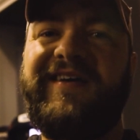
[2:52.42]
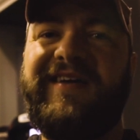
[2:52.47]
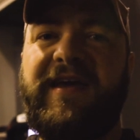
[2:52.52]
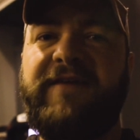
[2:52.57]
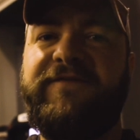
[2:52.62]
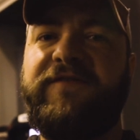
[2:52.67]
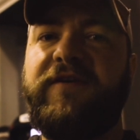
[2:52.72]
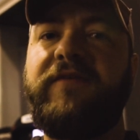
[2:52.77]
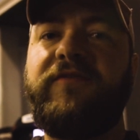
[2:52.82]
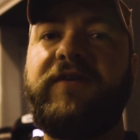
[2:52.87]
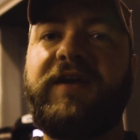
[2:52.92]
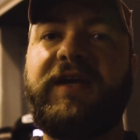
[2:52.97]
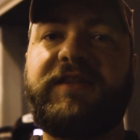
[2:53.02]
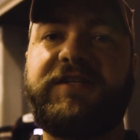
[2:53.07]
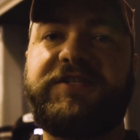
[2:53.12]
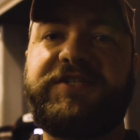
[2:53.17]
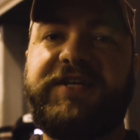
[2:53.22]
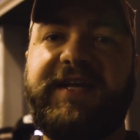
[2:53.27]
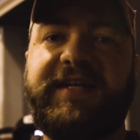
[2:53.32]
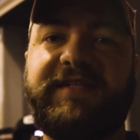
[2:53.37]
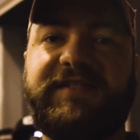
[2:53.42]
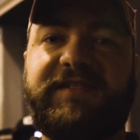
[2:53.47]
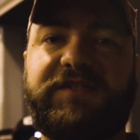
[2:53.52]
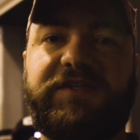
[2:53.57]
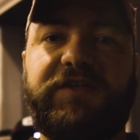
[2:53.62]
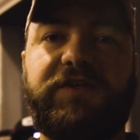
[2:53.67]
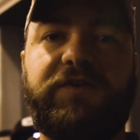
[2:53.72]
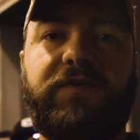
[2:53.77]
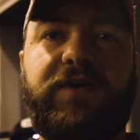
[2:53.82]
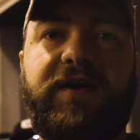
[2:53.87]
if you ever get the chance
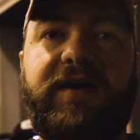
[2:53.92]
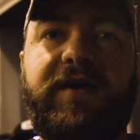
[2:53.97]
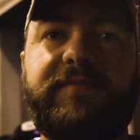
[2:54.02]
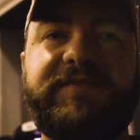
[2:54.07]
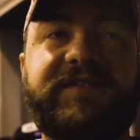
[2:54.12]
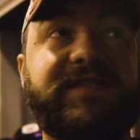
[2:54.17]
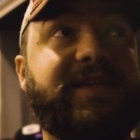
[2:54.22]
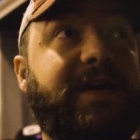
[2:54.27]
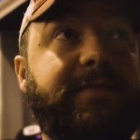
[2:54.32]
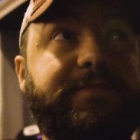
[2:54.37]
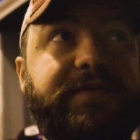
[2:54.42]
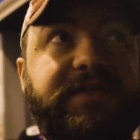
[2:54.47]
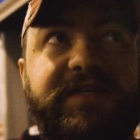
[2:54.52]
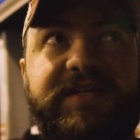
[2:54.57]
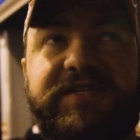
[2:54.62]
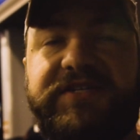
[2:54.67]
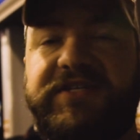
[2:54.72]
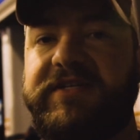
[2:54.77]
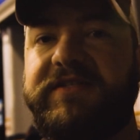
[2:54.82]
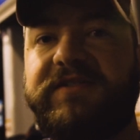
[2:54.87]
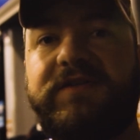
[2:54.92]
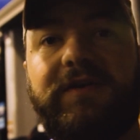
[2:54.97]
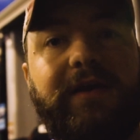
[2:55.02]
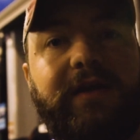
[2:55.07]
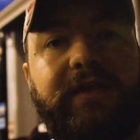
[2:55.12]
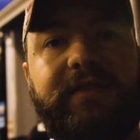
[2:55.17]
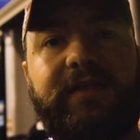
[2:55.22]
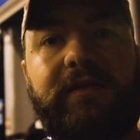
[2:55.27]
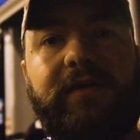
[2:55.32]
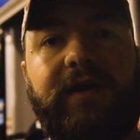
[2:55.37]
to sign petitions or
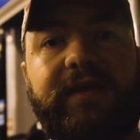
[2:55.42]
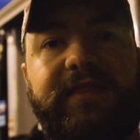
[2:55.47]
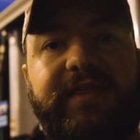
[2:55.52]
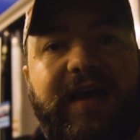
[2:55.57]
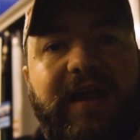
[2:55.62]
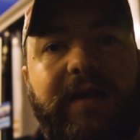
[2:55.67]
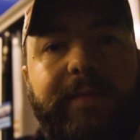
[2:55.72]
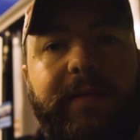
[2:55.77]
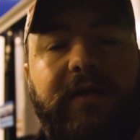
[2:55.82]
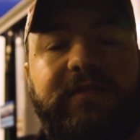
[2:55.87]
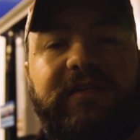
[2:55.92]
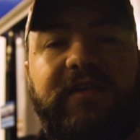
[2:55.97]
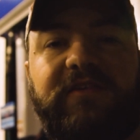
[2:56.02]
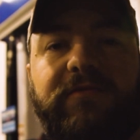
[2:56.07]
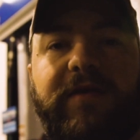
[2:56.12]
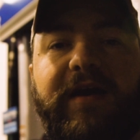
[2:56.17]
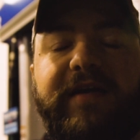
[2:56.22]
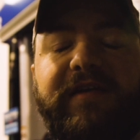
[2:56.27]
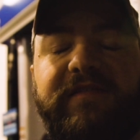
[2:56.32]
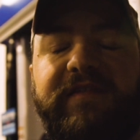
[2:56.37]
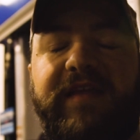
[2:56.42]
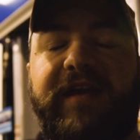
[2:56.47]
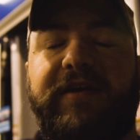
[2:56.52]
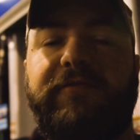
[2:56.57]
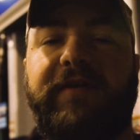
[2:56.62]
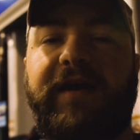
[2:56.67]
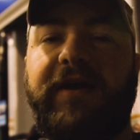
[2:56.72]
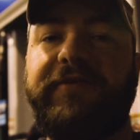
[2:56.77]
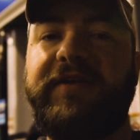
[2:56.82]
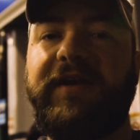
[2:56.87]
anything like that about these rattlesnake
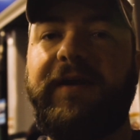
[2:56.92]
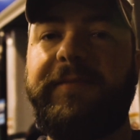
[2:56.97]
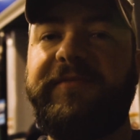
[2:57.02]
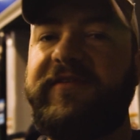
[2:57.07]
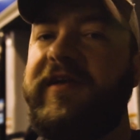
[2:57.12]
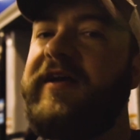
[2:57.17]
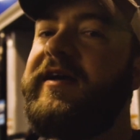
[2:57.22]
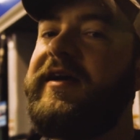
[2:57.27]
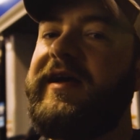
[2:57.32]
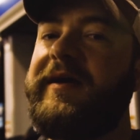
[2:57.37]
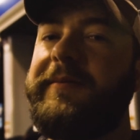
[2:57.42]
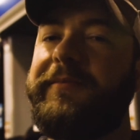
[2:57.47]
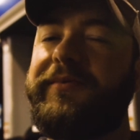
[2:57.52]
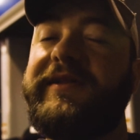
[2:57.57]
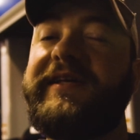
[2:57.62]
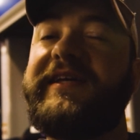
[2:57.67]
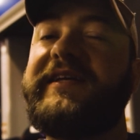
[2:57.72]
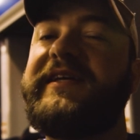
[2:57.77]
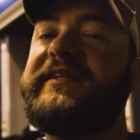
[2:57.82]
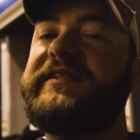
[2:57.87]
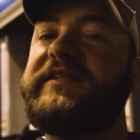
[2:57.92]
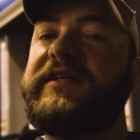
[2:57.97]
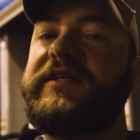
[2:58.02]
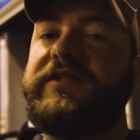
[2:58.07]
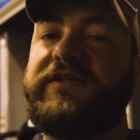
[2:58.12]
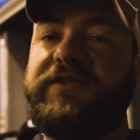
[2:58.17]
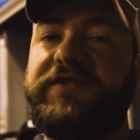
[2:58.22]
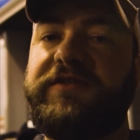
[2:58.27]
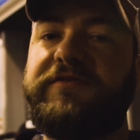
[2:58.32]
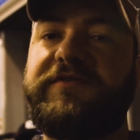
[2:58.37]
roundups, please
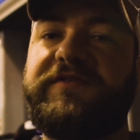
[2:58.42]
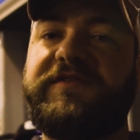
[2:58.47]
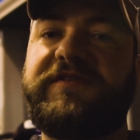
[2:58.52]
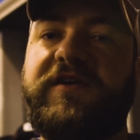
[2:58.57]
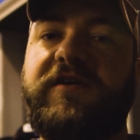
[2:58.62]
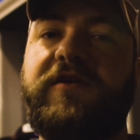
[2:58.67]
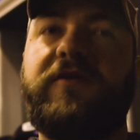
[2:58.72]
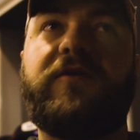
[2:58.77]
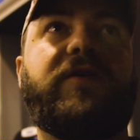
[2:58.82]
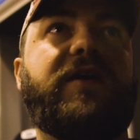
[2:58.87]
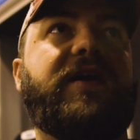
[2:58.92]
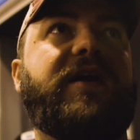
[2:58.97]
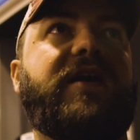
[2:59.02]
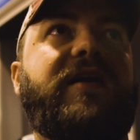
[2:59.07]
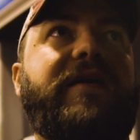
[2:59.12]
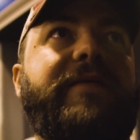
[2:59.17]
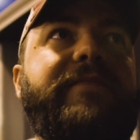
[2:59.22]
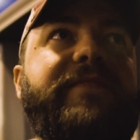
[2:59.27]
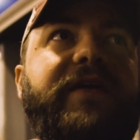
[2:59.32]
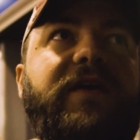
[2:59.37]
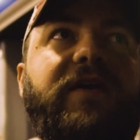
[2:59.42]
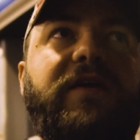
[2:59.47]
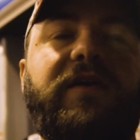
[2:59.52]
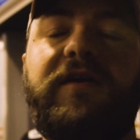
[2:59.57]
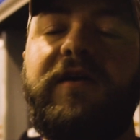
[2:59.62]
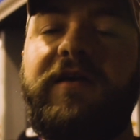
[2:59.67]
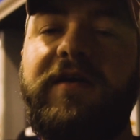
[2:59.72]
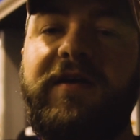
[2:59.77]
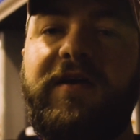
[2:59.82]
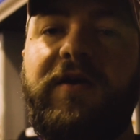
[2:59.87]
do so.
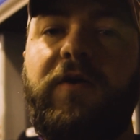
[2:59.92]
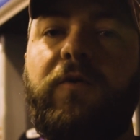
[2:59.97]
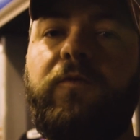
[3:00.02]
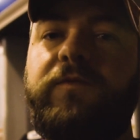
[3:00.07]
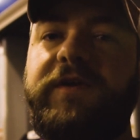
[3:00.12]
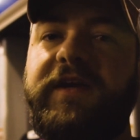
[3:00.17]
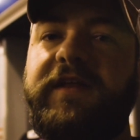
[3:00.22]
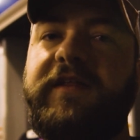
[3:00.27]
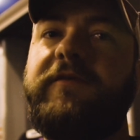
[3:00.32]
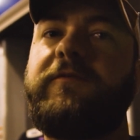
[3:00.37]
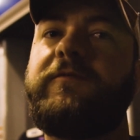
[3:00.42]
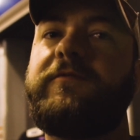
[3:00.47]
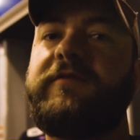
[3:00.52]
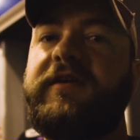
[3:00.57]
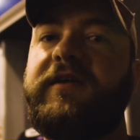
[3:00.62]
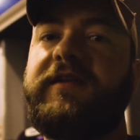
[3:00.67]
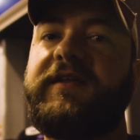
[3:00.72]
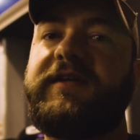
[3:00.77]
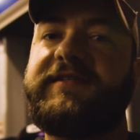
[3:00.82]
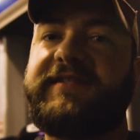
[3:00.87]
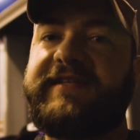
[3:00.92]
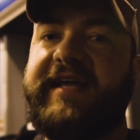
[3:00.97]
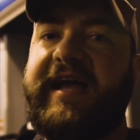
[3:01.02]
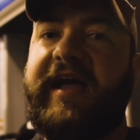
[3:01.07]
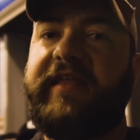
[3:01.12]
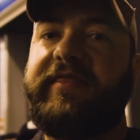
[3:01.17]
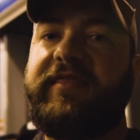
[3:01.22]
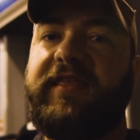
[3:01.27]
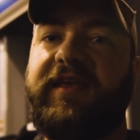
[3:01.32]
They're really sad